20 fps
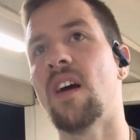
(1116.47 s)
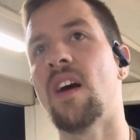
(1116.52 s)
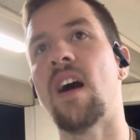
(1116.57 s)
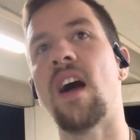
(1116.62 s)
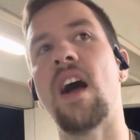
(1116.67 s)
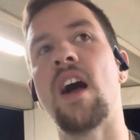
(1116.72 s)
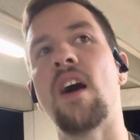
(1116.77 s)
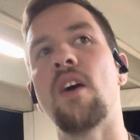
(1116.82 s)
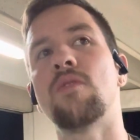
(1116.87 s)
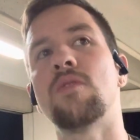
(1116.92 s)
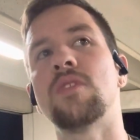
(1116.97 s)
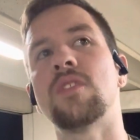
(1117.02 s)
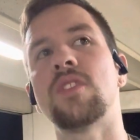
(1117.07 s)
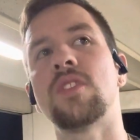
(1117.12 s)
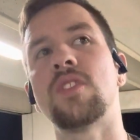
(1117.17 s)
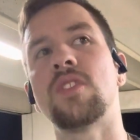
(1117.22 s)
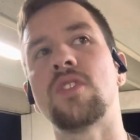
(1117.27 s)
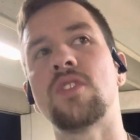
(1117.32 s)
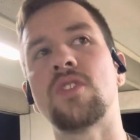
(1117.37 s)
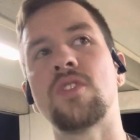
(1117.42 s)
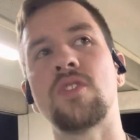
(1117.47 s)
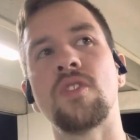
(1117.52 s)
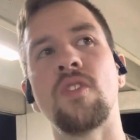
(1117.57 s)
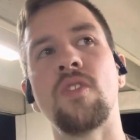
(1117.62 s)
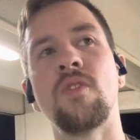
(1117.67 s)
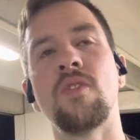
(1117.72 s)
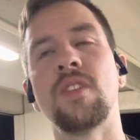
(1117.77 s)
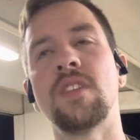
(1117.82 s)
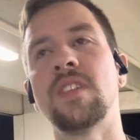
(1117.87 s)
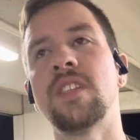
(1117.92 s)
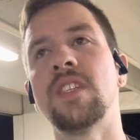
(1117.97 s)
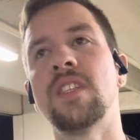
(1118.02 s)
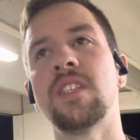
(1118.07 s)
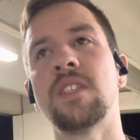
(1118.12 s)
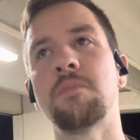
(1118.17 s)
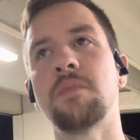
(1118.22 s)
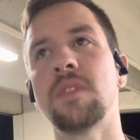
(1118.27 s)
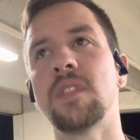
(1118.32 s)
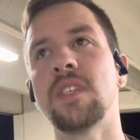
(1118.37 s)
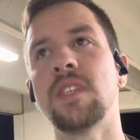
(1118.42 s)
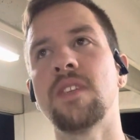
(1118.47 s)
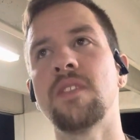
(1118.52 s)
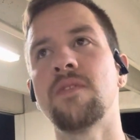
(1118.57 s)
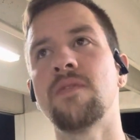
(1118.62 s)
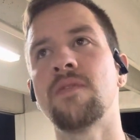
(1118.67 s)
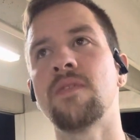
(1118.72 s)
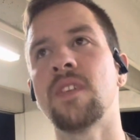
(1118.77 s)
I was so in disbelief